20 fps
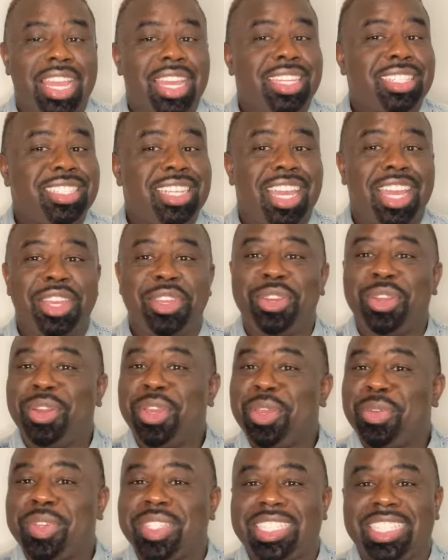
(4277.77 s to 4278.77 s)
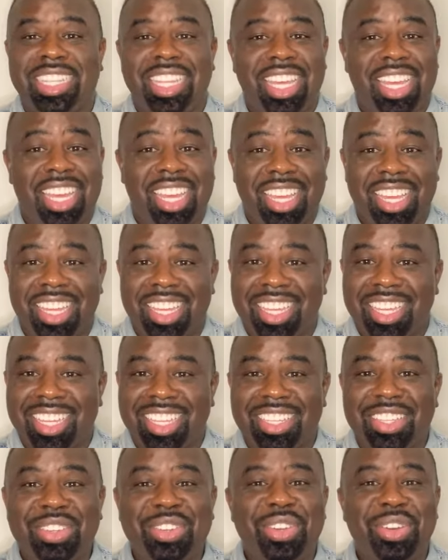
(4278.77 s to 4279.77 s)
Child, you know he was thick.
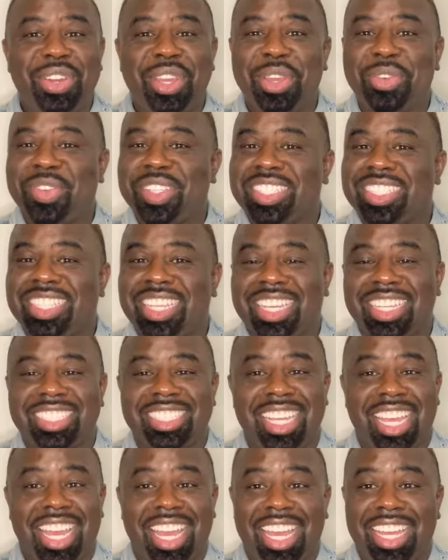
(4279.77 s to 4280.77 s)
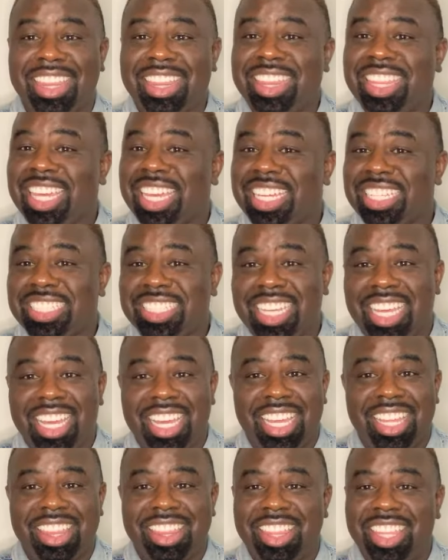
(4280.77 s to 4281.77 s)
You knew he was thick, child. Thick as
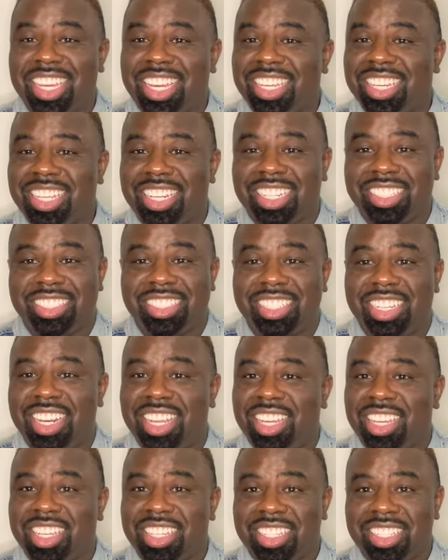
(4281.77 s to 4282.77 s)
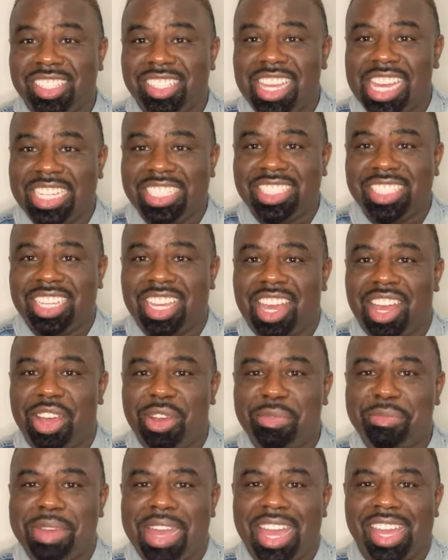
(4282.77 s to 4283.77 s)
hell, thicker than a snicker. I said,
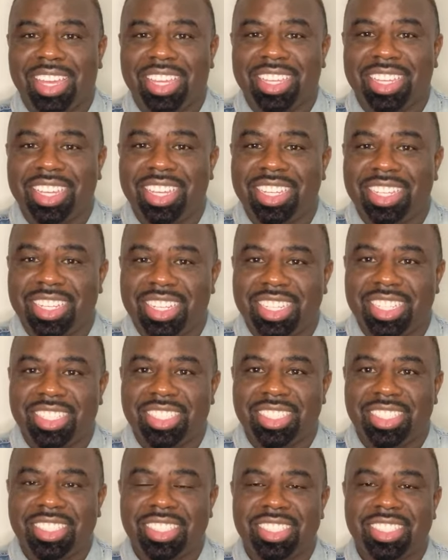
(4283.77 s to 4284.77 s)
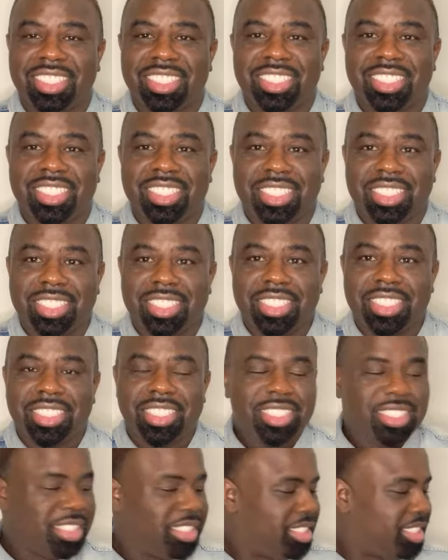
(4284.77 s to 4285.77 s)
oh my goodness.
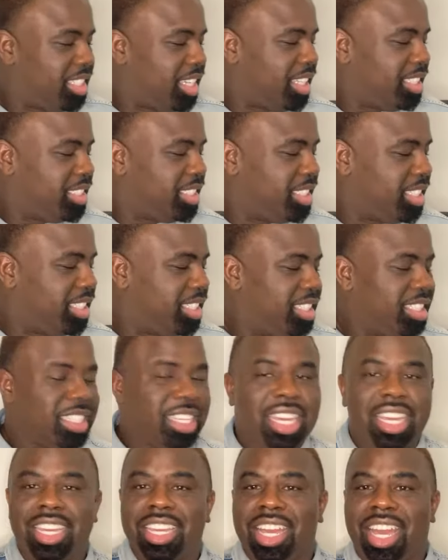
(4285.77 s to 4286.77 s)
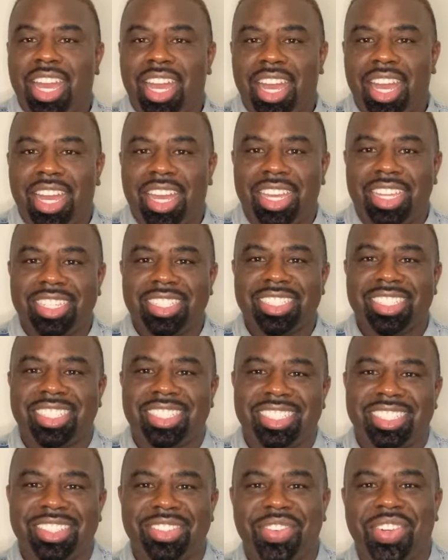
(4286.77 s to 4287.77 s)
I said, look at God.
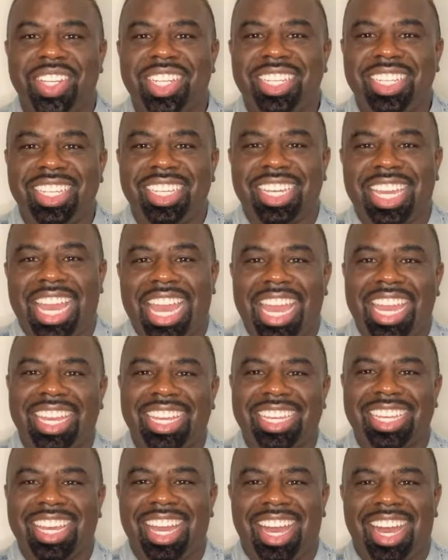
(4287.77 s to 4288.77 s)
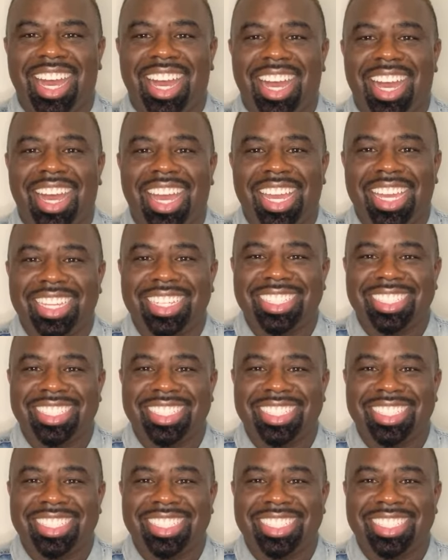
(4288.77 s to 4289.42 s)
Well, look at God.